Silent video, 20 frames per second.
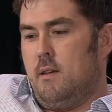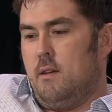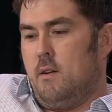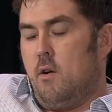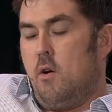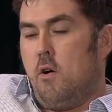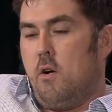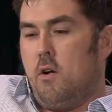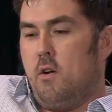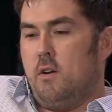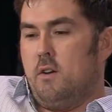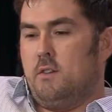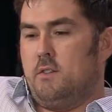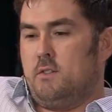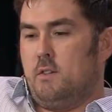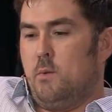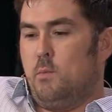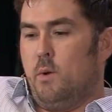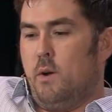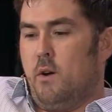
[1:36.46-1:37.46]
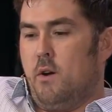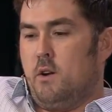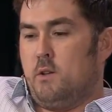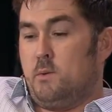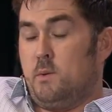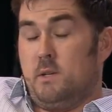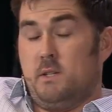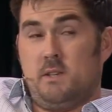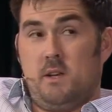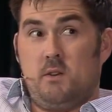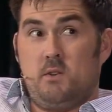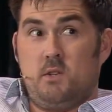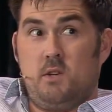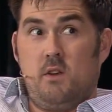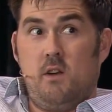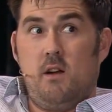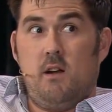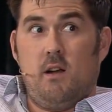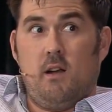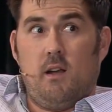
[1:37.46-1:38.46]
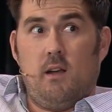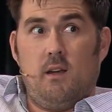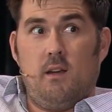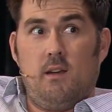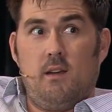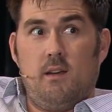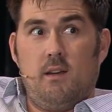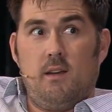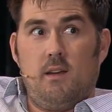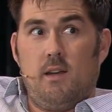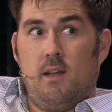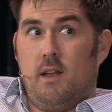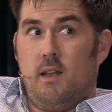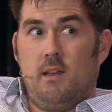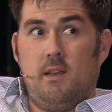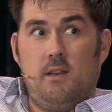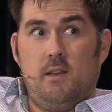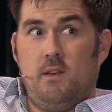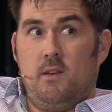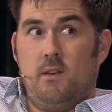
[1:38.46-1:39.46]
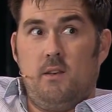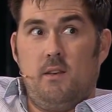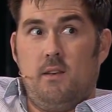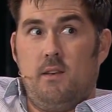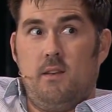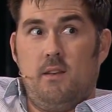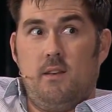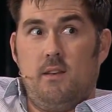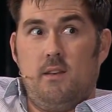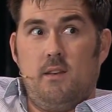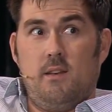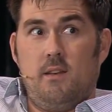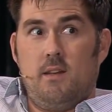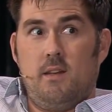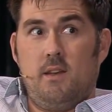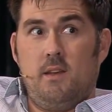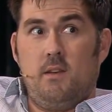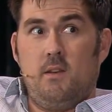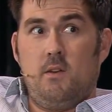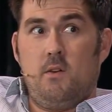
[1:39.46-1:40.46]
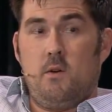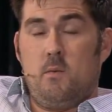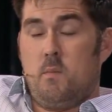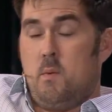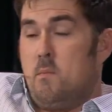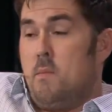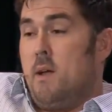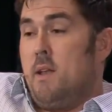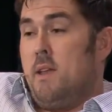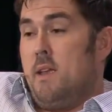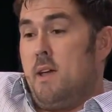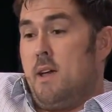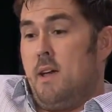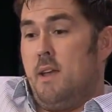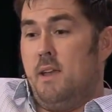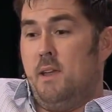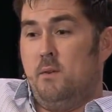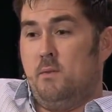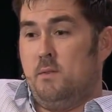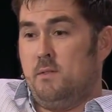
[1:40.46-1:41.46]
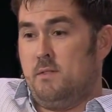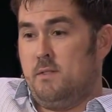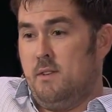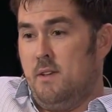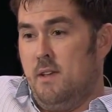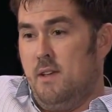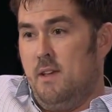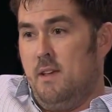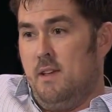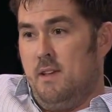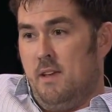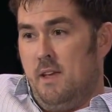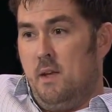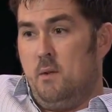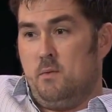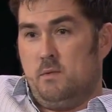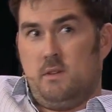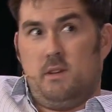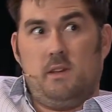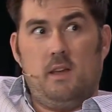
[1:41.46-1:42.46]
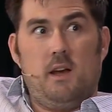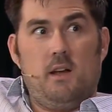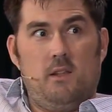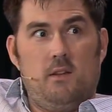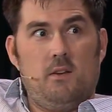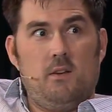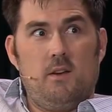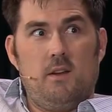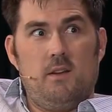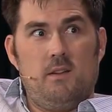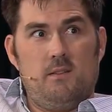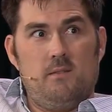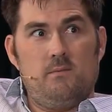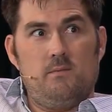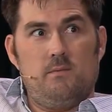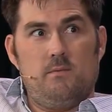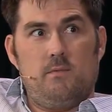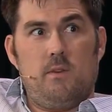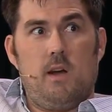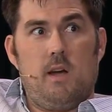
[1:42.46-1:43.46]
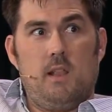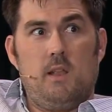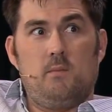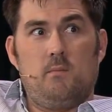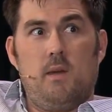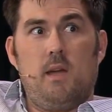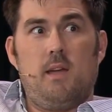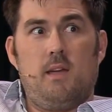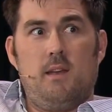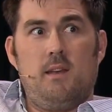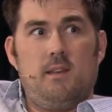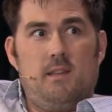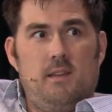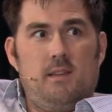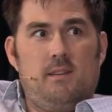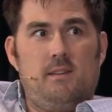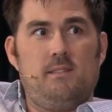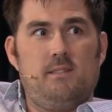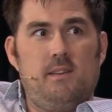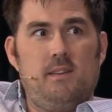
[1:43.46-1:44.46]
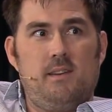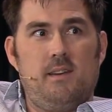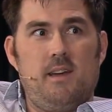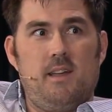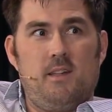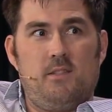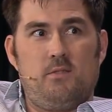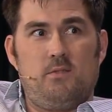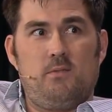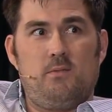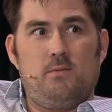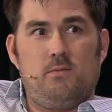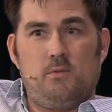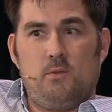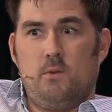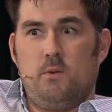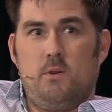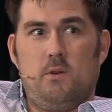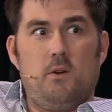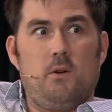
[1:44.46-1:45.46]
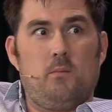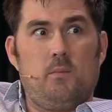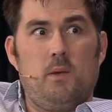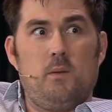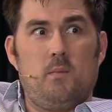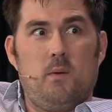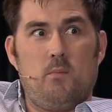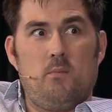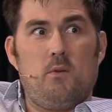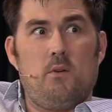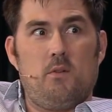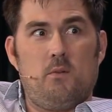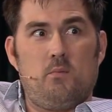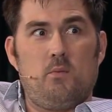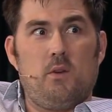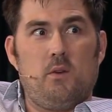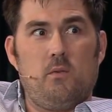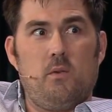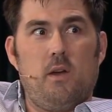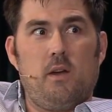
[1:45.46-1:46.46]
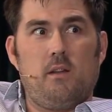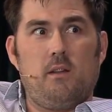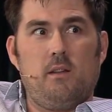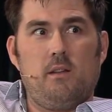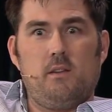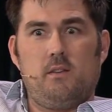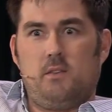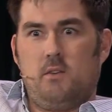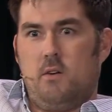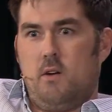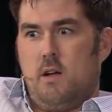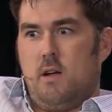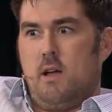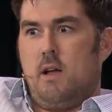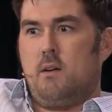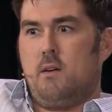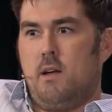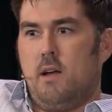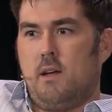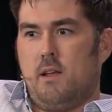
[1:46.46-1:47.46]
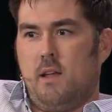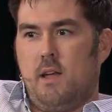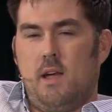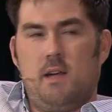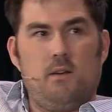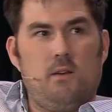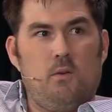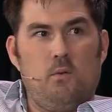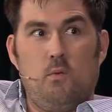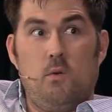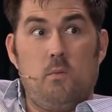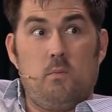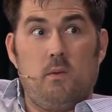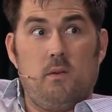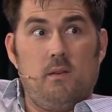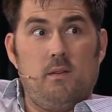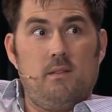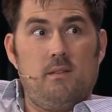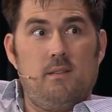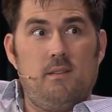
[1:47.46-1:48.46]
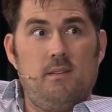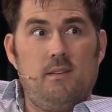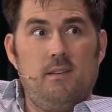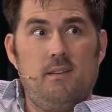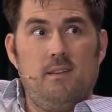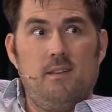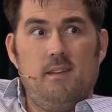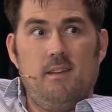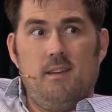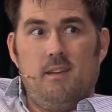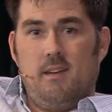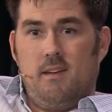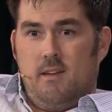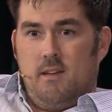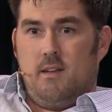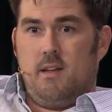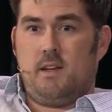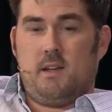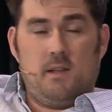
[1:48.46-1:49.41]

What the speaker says: harder in some regards because I was young, and I didn't know. I mean, my dad, he was a yeller and a violent man, and he kind of threw it on me and my brother pretty regularly, so I could handle a whooping. Yeah. And I